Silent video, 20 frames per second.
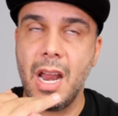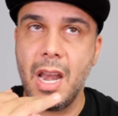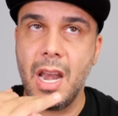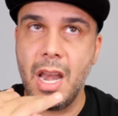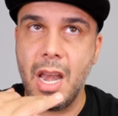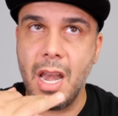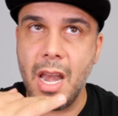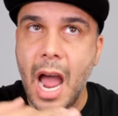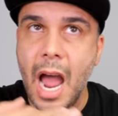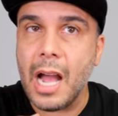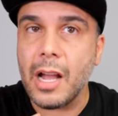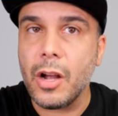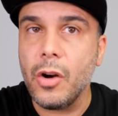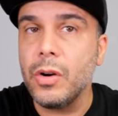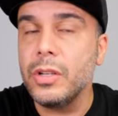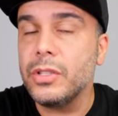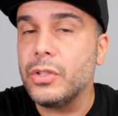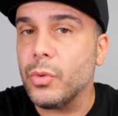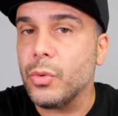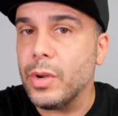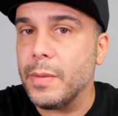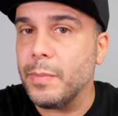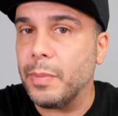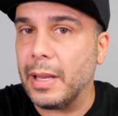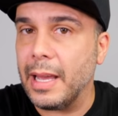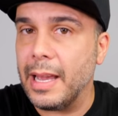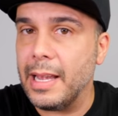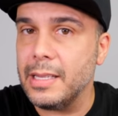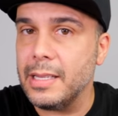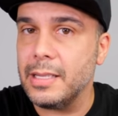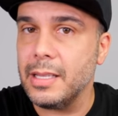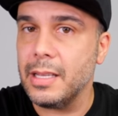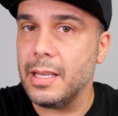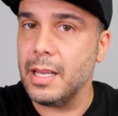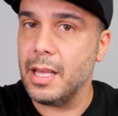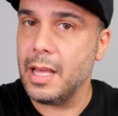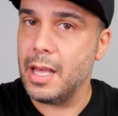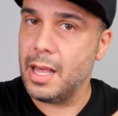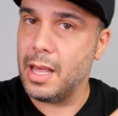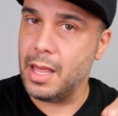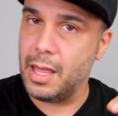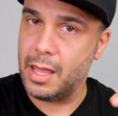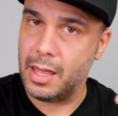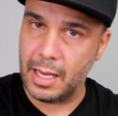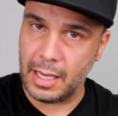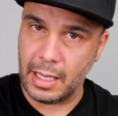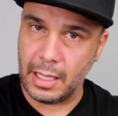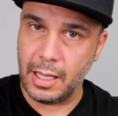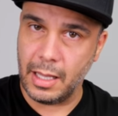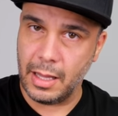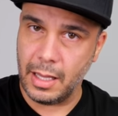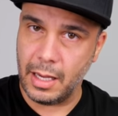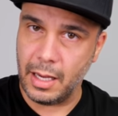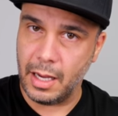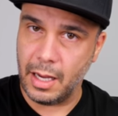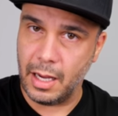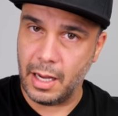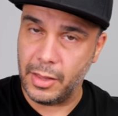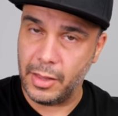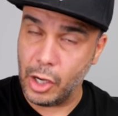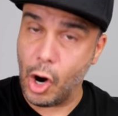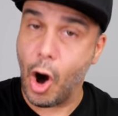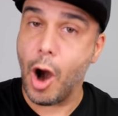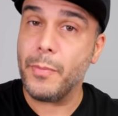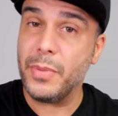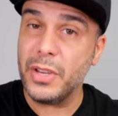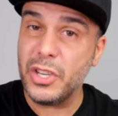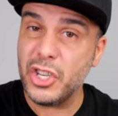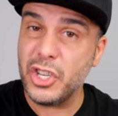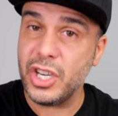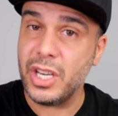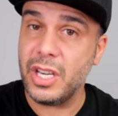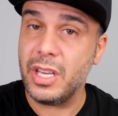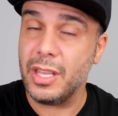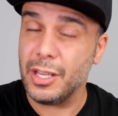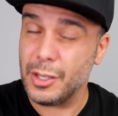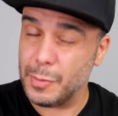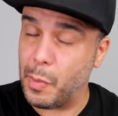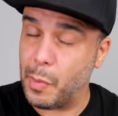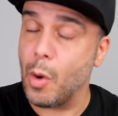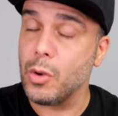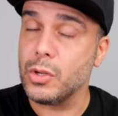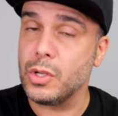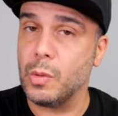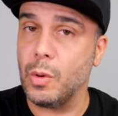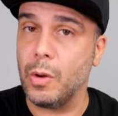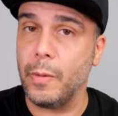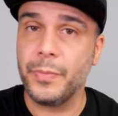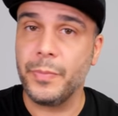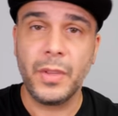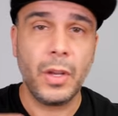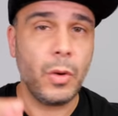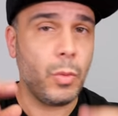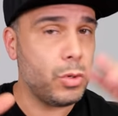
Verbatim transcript: not going to replace the RPG disposable.